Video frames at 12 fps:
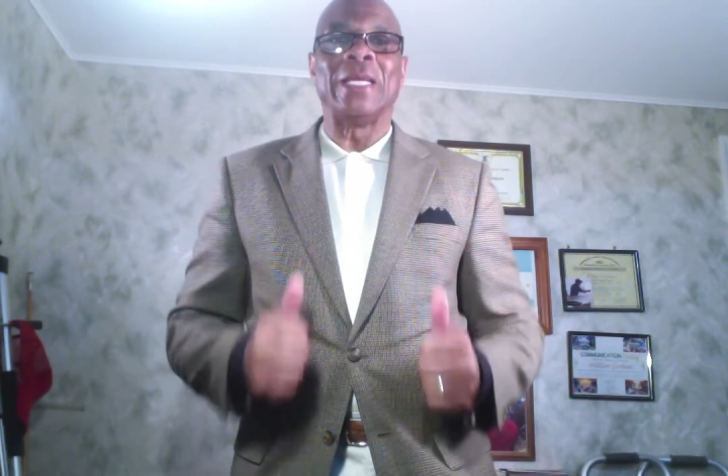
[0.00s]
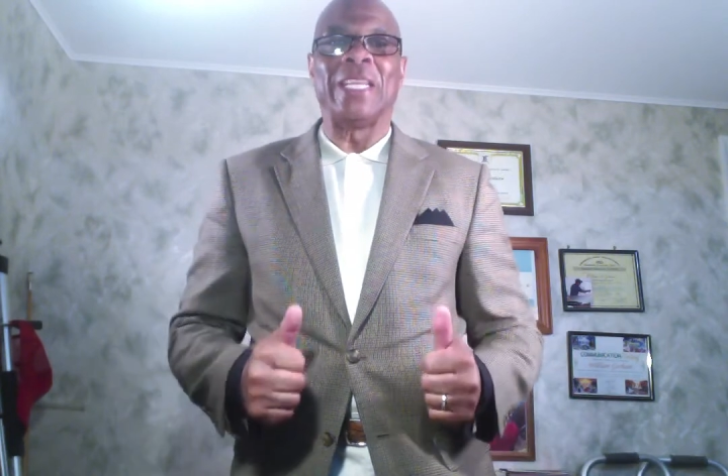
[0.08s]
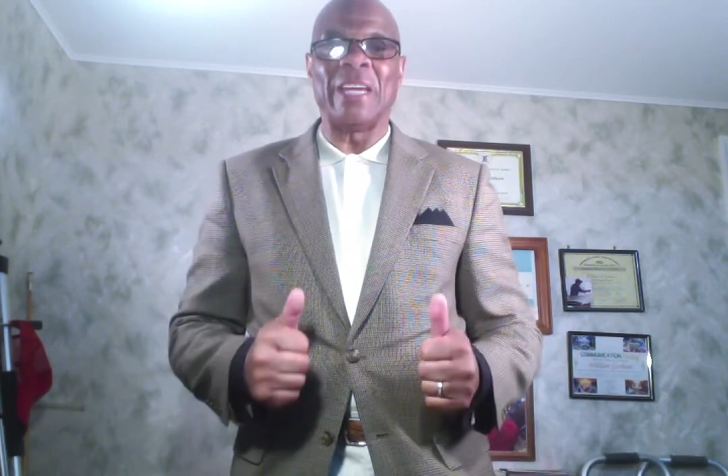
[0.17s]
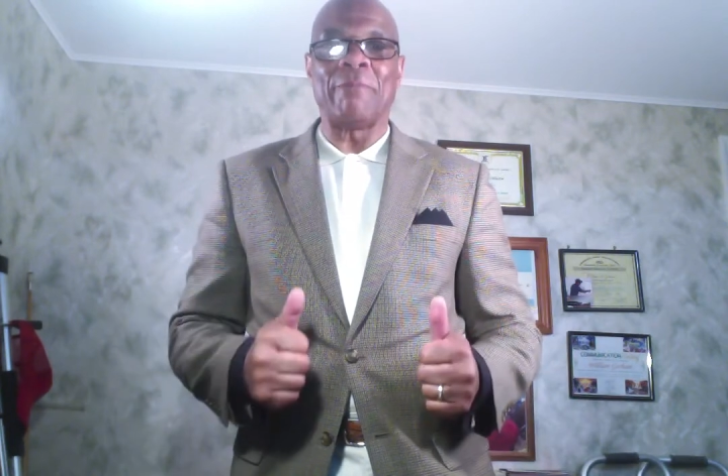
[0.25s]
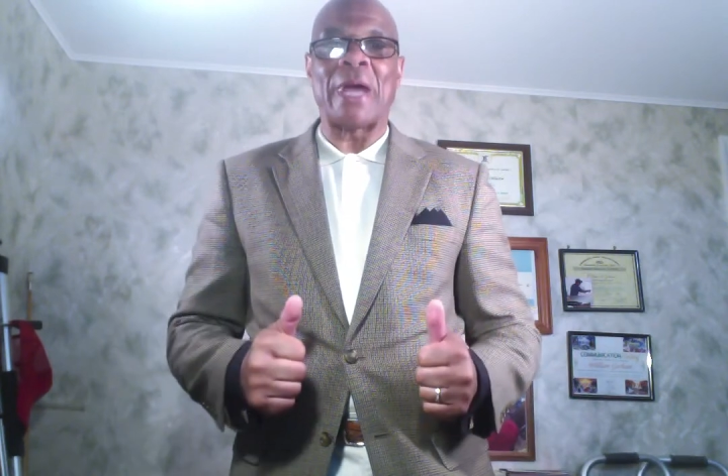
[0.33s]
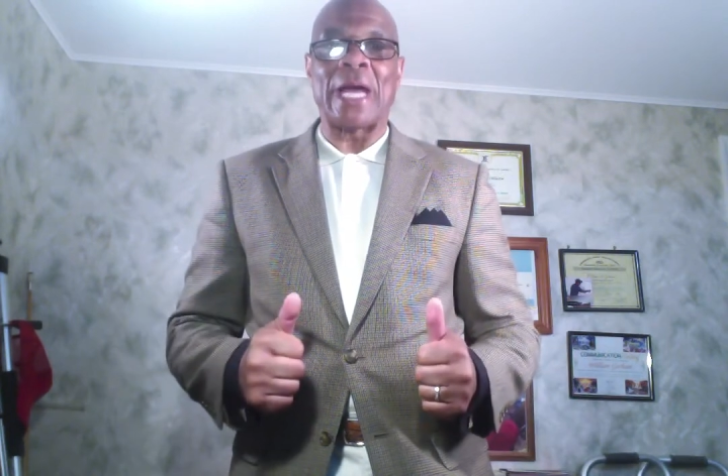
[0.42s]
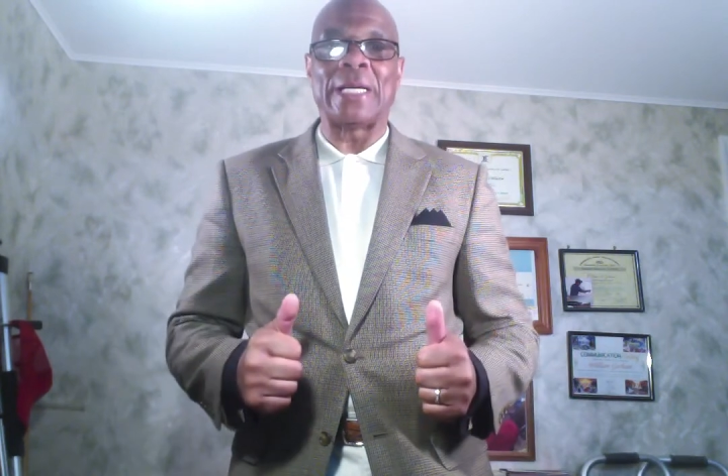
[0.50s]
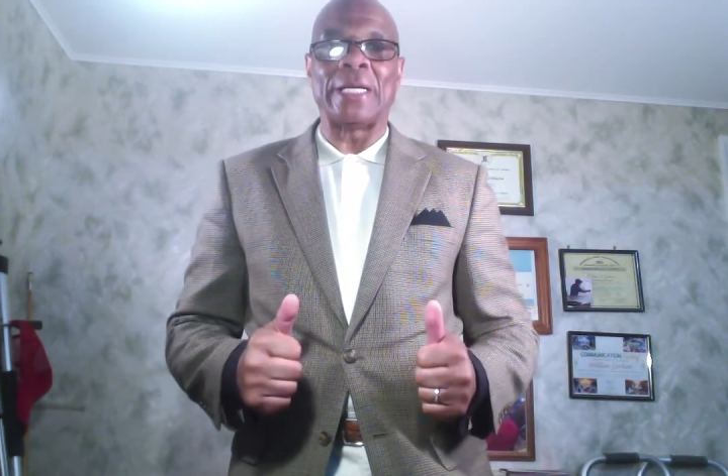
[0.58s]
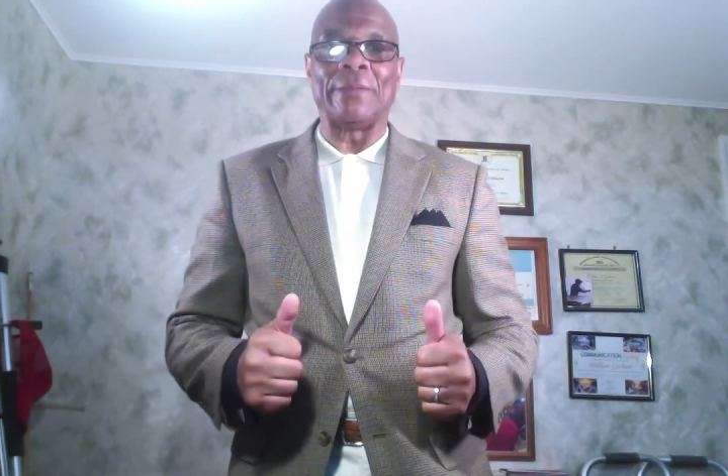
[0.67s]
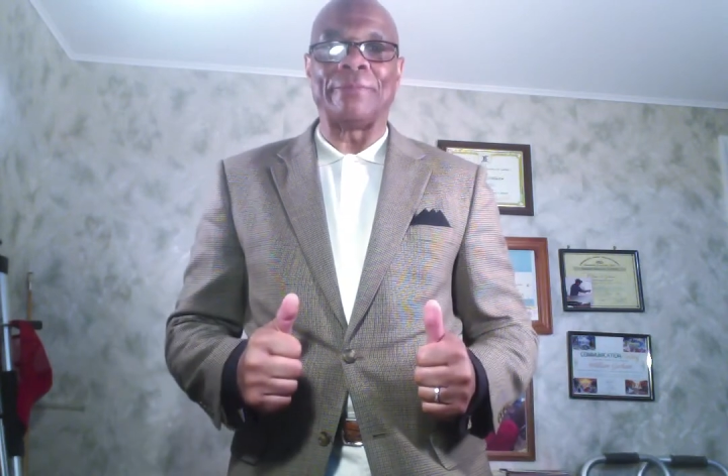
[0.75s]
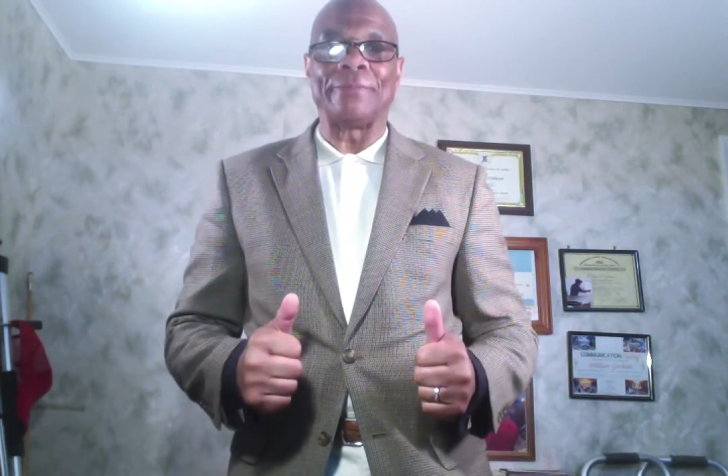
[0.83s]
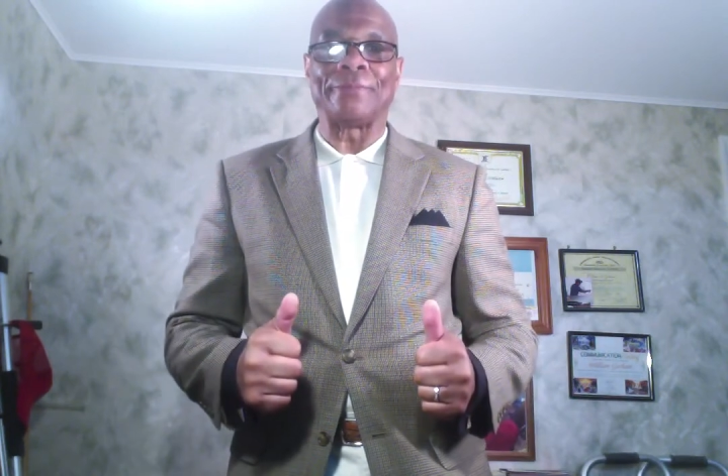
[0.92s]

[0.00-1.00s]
get back up